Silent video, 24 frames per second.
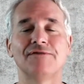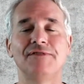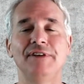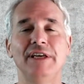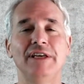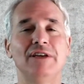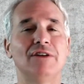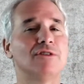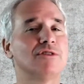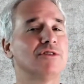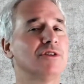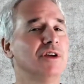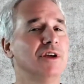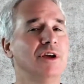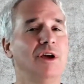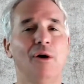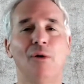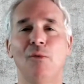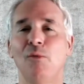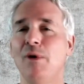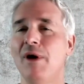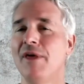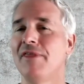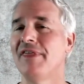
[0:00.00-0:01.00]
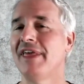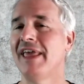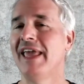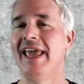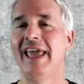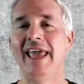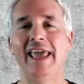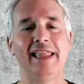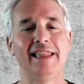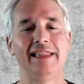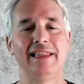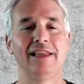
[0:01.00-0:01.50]
filled with
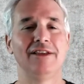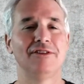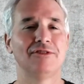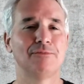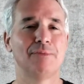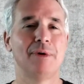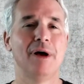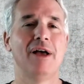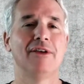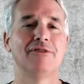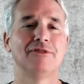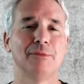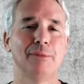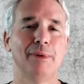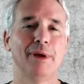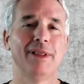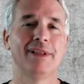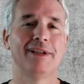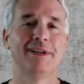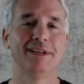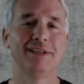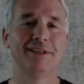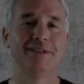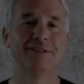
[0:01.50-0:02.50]
endless possibilities.